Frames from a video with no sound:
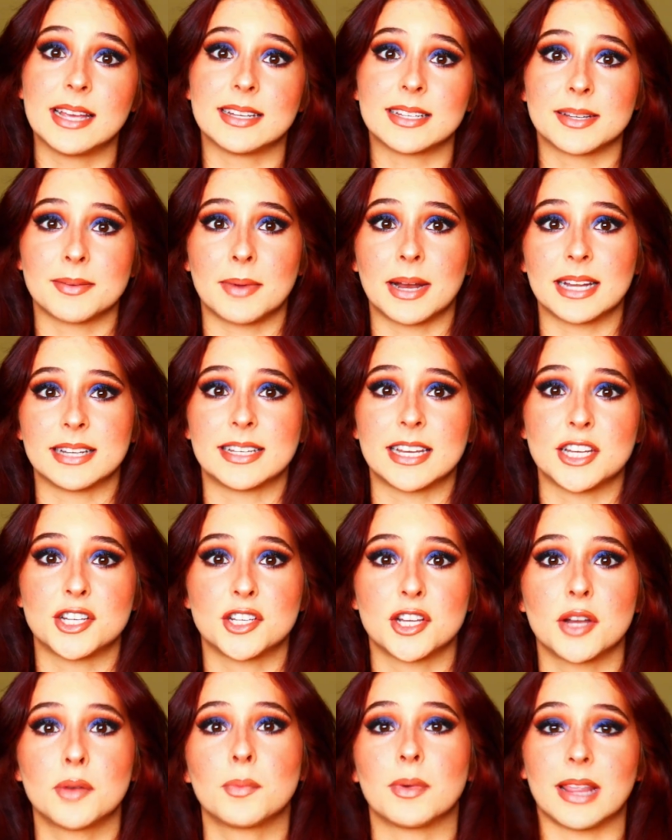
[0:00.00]
into
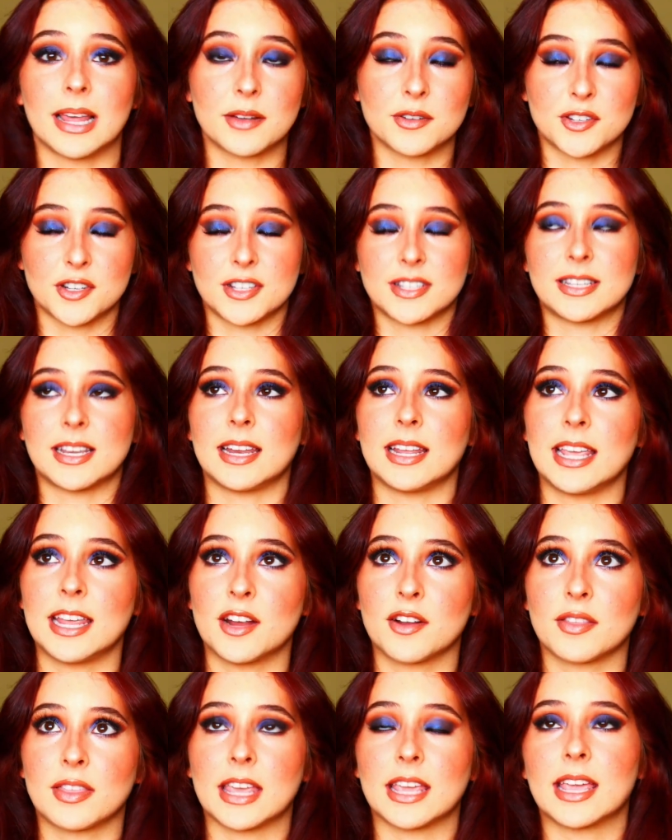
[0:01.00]
meditation without just sitting
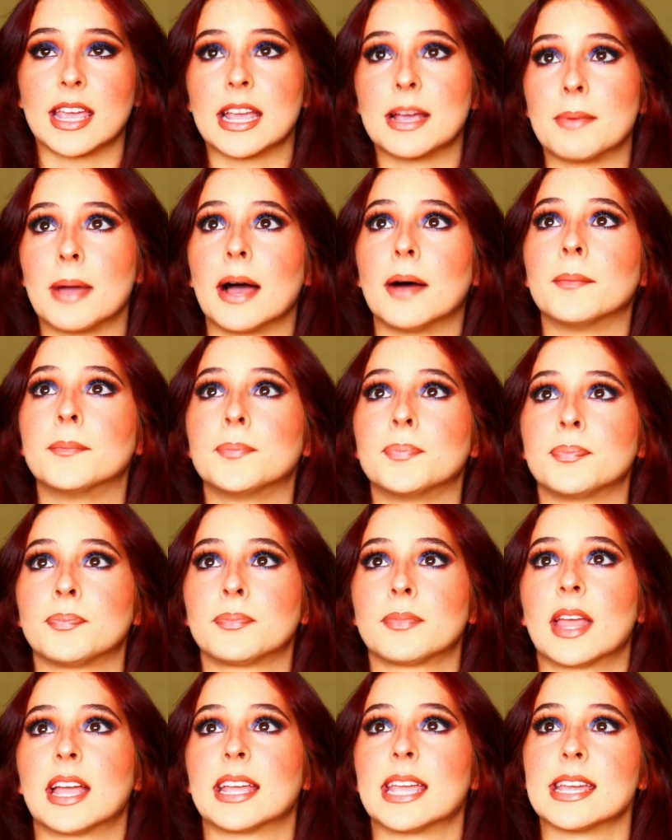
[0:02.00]
here thinking about,
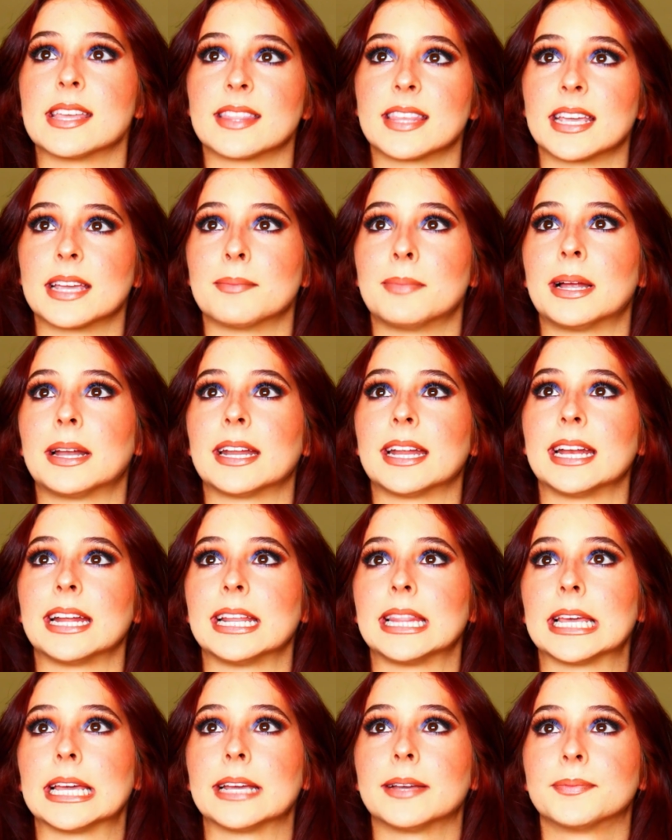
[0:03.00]
I can't think about
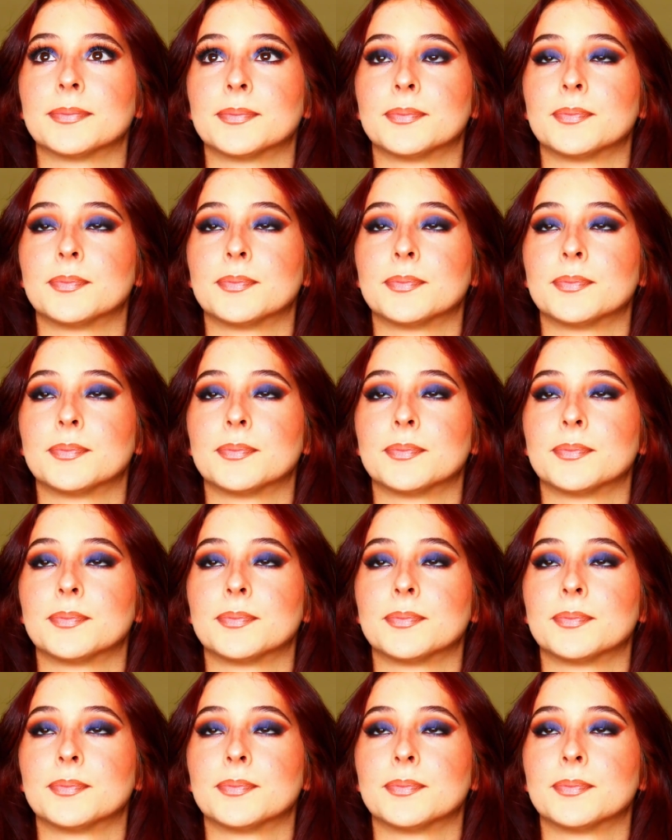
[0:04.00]
anything.